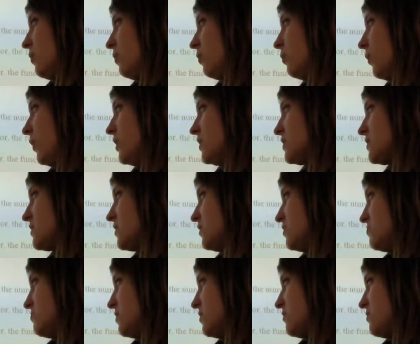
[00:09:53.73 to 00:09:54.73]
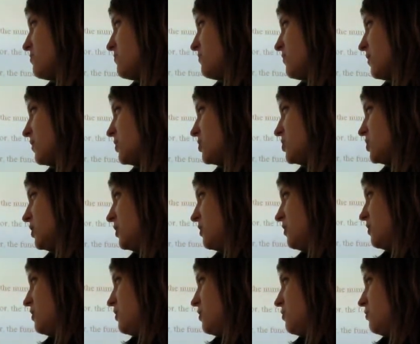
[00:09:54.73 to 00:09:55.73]
What is the limit of the
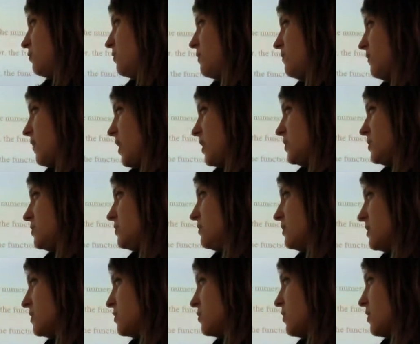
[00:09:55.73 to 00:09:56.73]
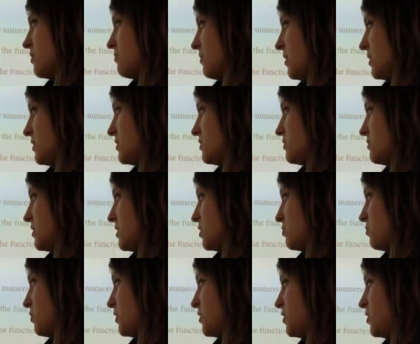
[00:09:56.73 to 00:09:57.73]
function we've got 2x squared minus 3x
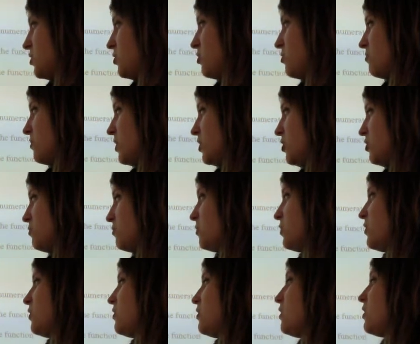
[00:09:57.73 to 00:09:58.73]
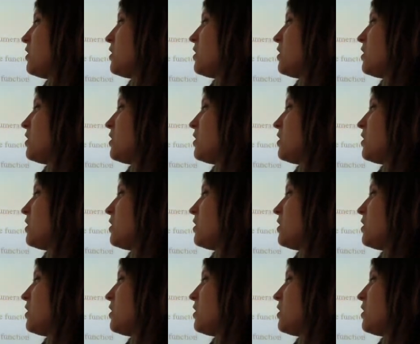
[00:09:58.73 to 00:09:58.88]
plus 2 in my numerator